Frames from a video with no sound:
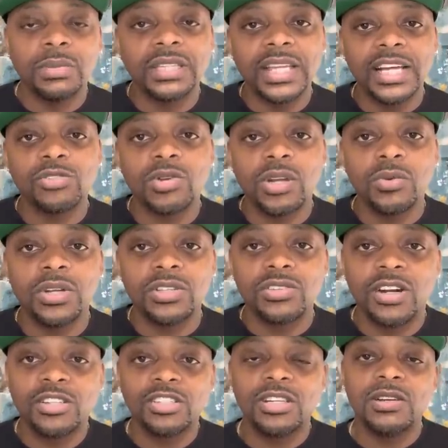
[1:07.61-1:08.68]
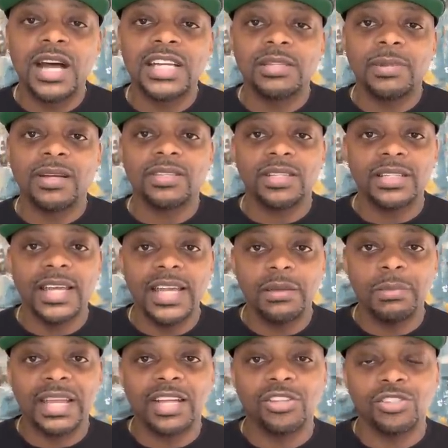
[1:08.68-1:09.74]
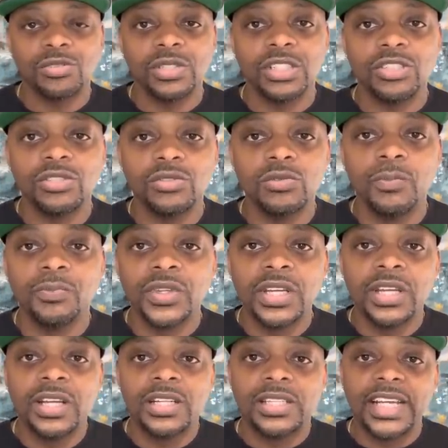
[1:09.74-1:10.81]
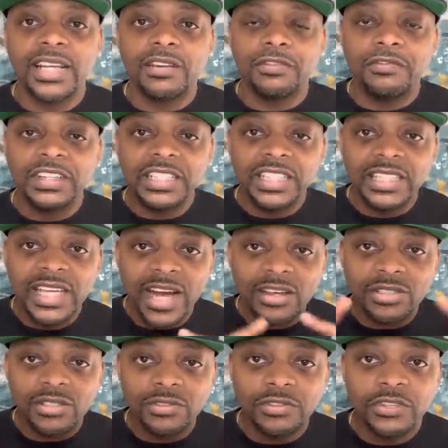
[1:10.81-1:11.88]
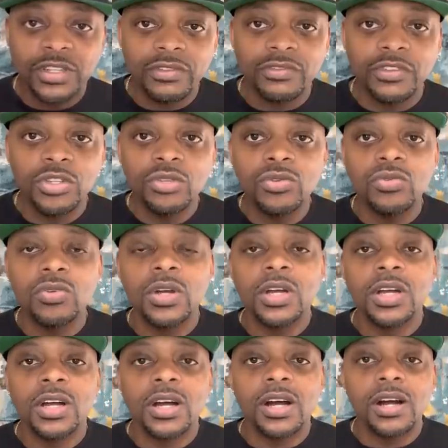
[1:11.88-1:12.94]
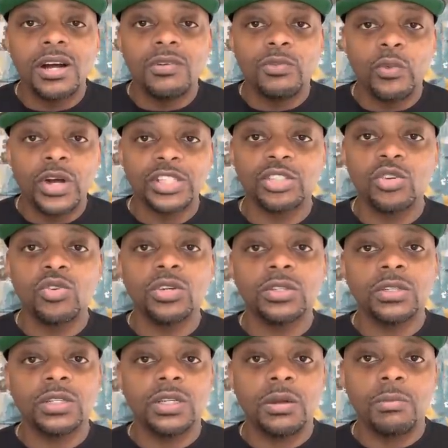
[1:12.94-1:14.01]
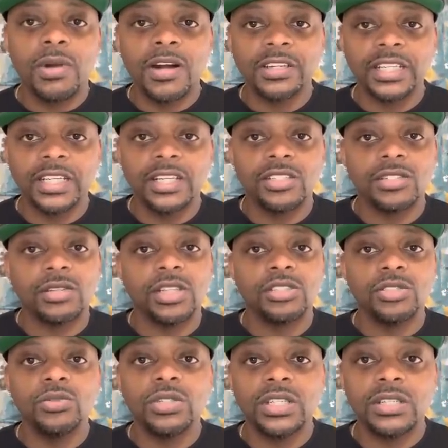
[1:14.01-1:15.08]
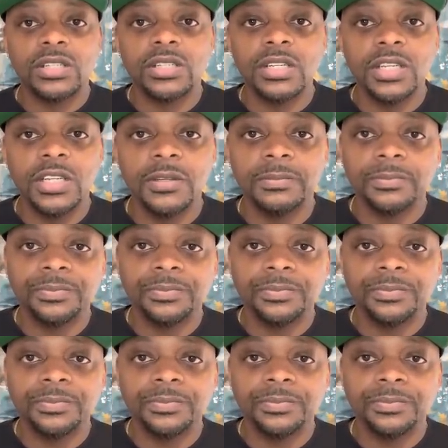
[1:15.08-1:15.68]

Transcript: But that's what I want to talk to you guys about today, making sure that you take a 50,000 foot view of what's going on in the market so that you can see